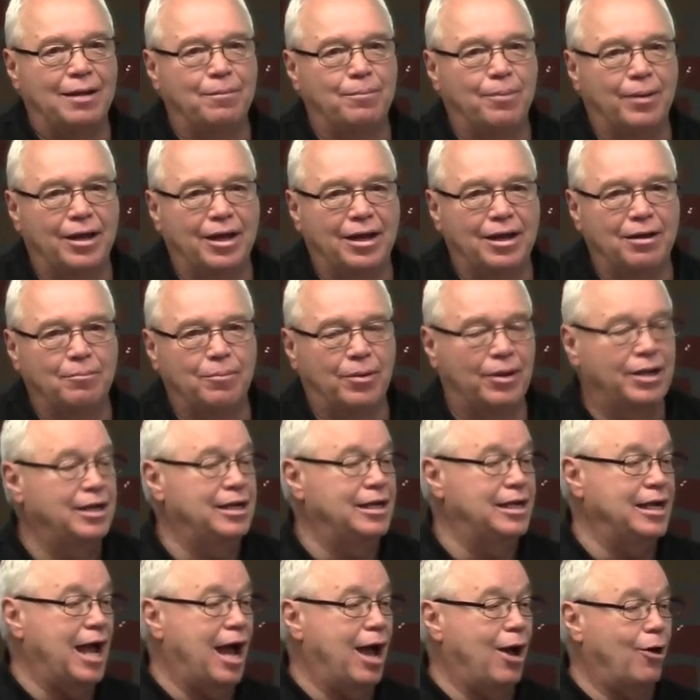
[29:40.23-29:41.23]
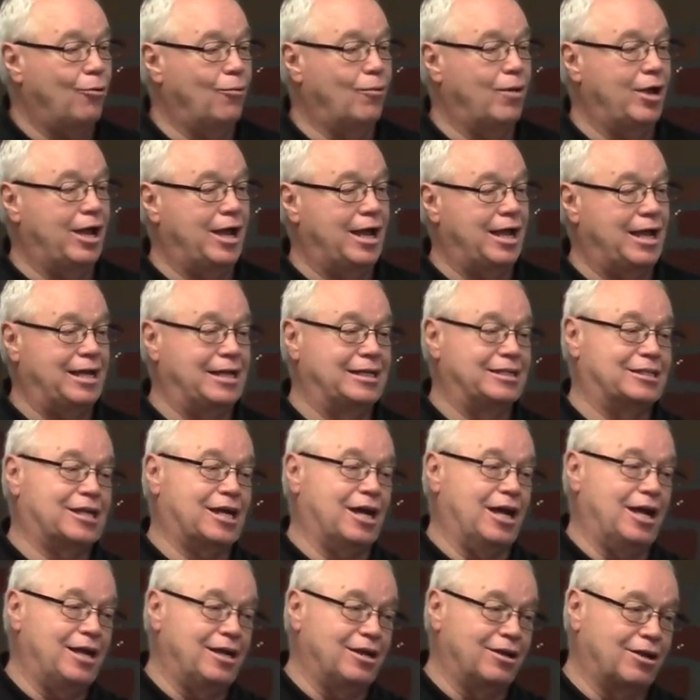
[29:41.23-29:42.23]
But Yahweh is
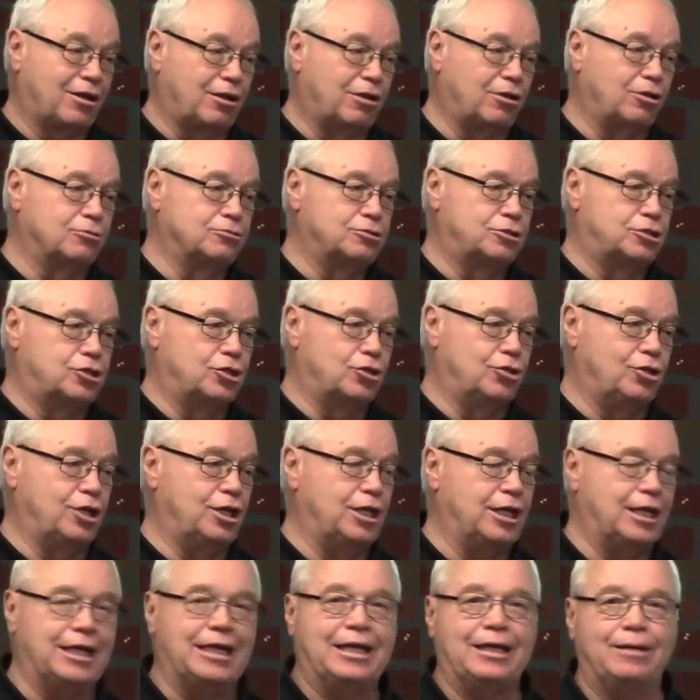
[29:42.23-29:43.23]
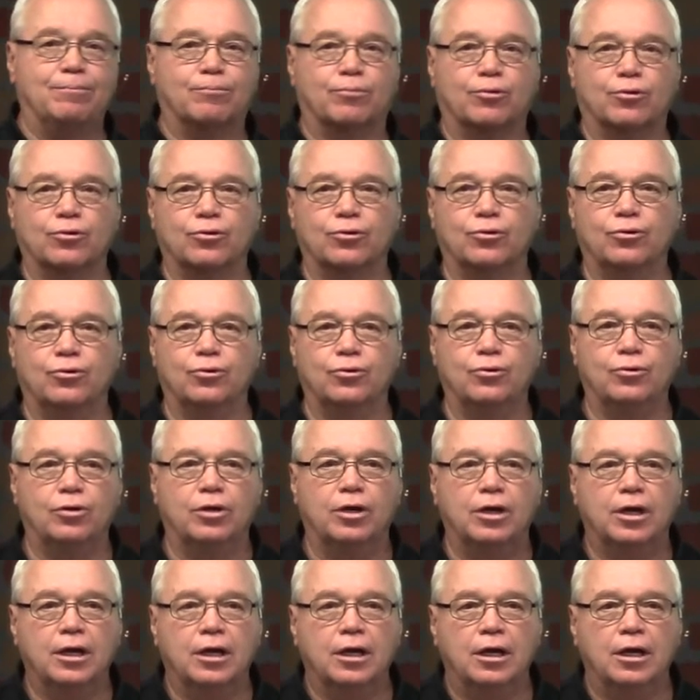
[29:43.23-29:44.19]
kind of close to the Hebrew